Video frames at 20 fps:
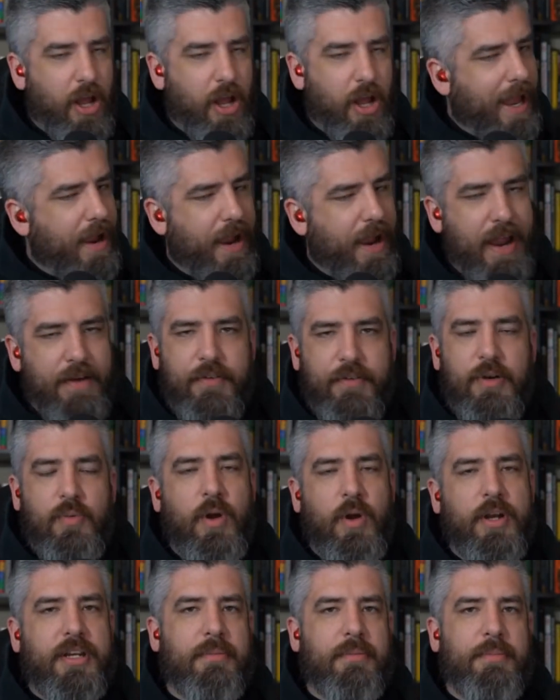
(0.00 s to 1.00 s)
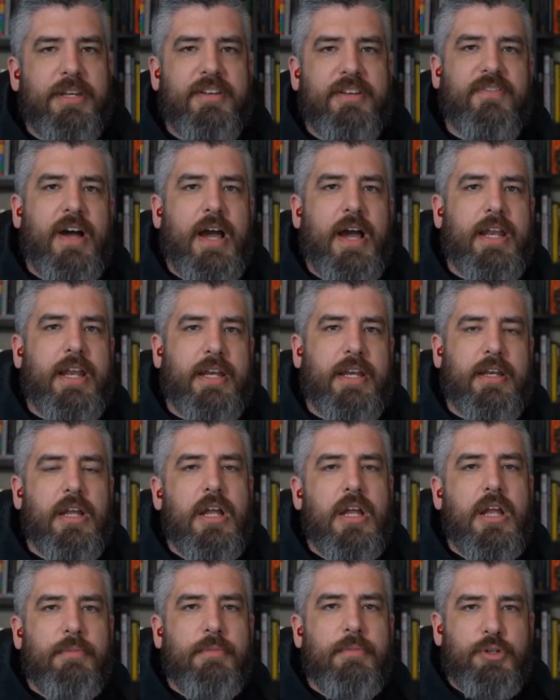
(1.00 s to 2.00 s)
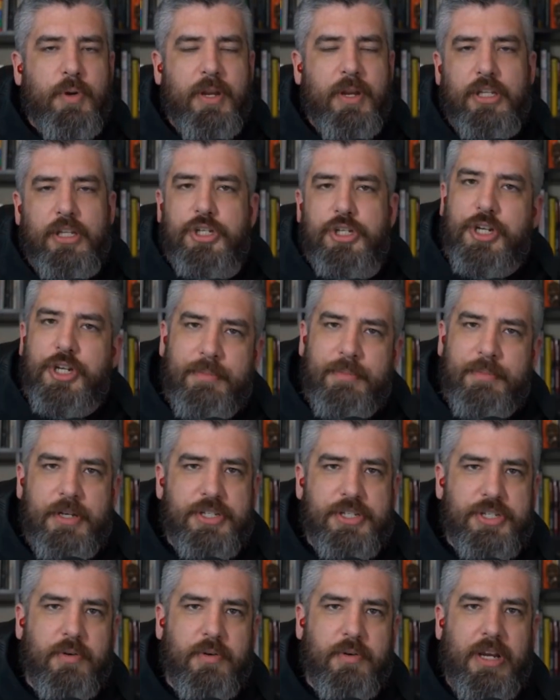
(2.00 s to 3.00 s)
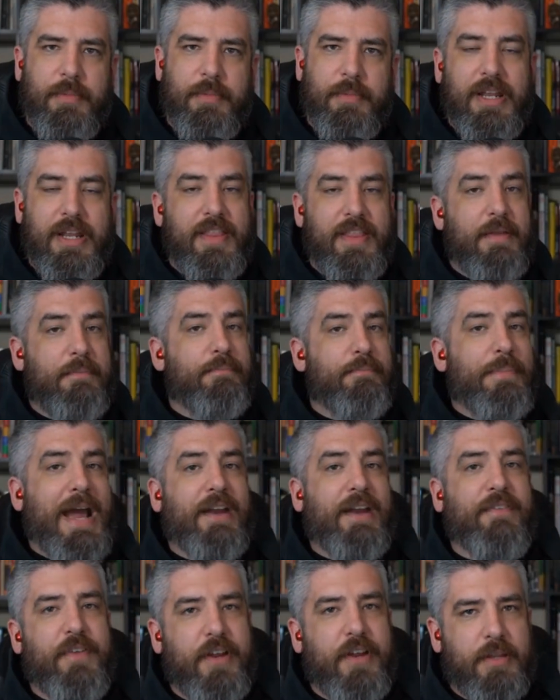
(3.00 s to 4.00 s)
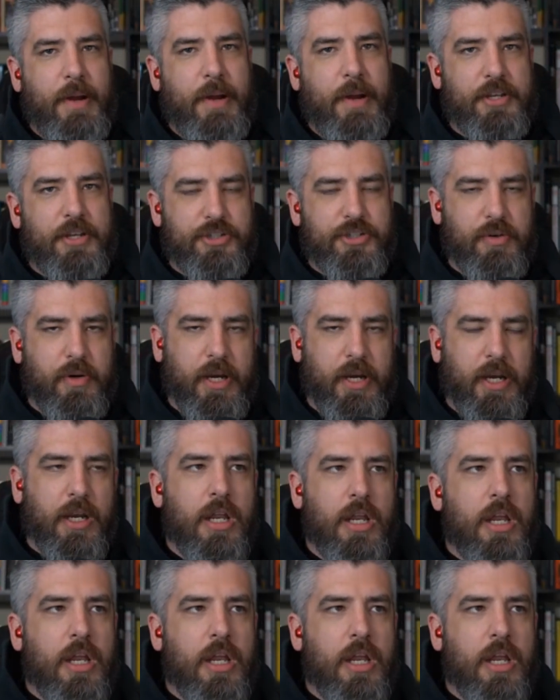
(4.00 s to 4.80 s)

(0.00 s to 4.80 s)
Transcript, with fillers: everyone can be divided between legitimate disagreement and then bad faith posturing.